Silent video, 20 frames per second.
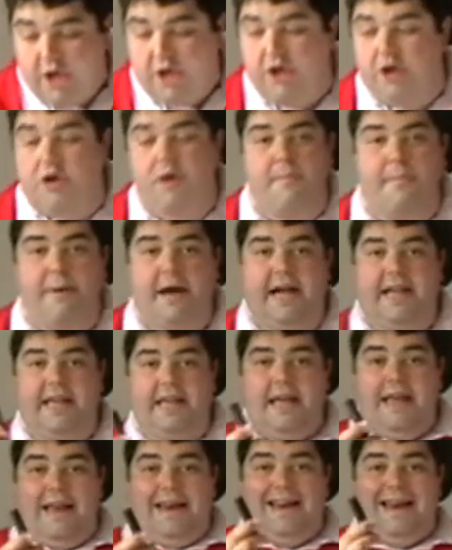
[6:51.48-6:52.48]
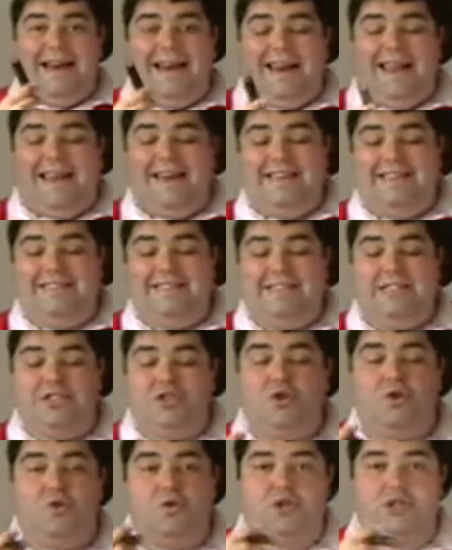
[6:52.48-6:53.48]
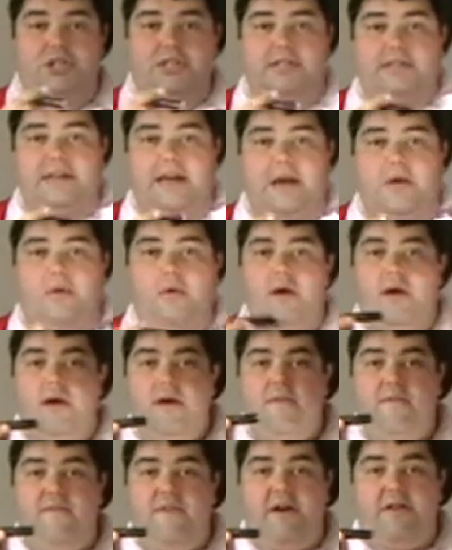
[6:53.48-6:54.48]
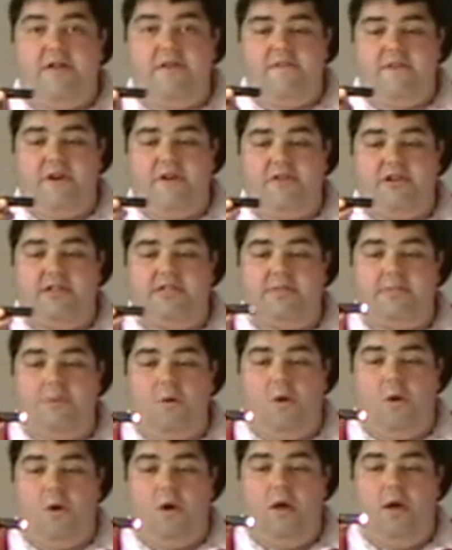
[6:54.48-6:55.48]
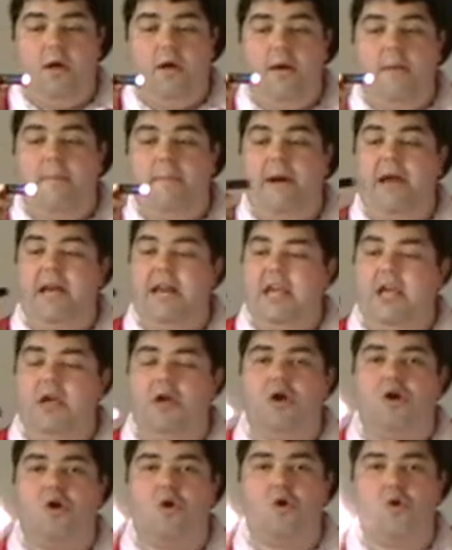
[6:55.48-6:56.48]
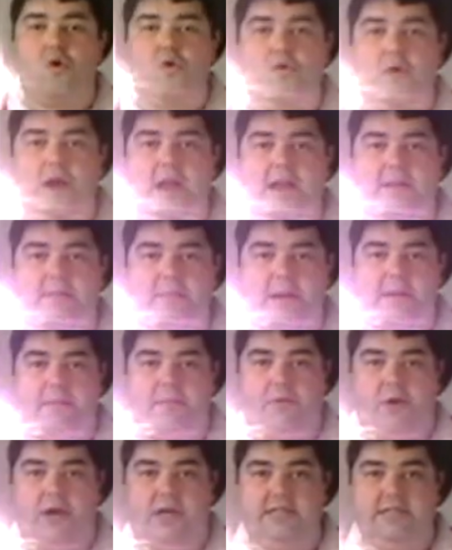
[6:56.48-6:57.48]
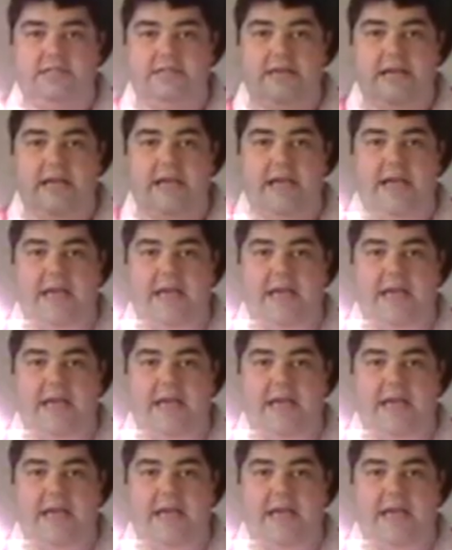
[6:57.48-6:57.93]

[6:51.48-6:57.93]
You can buy little LED torches now, very, very small, but incredibly bright.